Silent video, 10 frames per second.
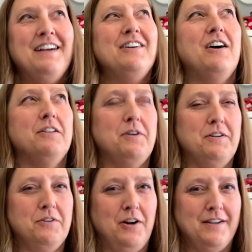
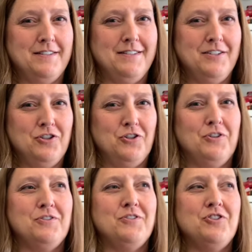Colorado Cross
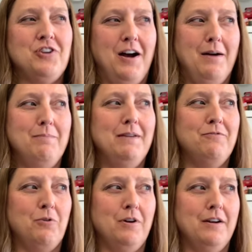Stitcher's shop in
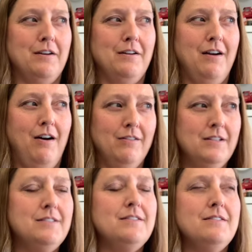Fort
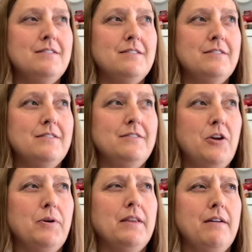Collins,
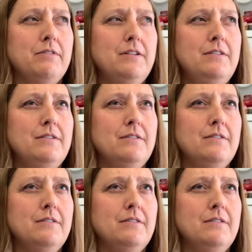no, in Loveland.
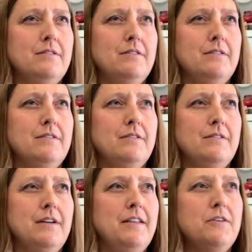
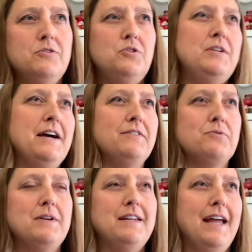Those two towns
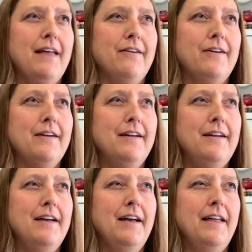run together.
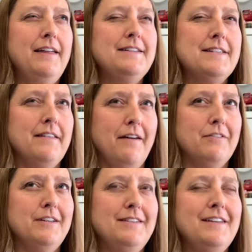I think it's in
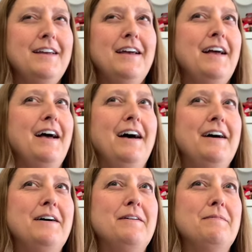Loveland.
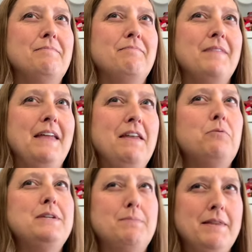And then
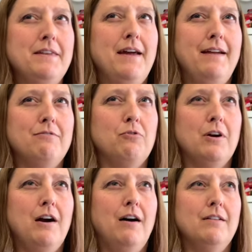we spent the night in
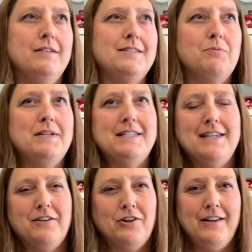Fort Collins and went to
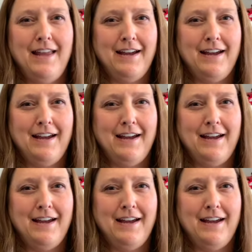dinner and that